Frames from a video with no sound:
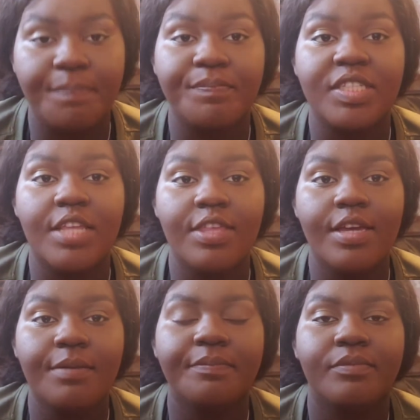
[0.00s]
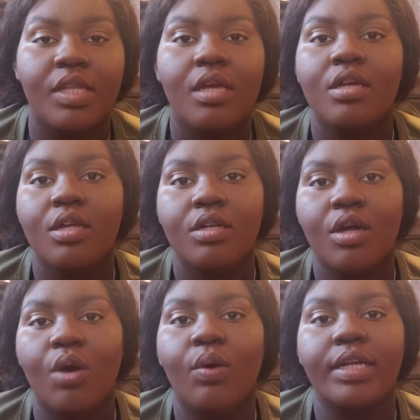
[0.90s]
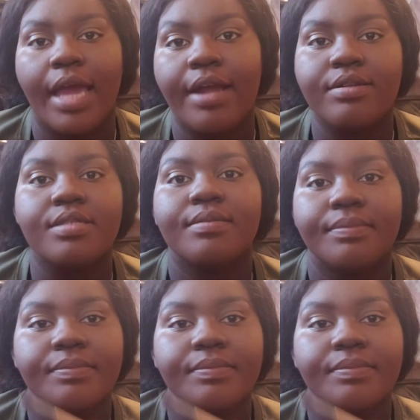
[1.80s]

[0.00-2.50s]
Cynthia, no one cares.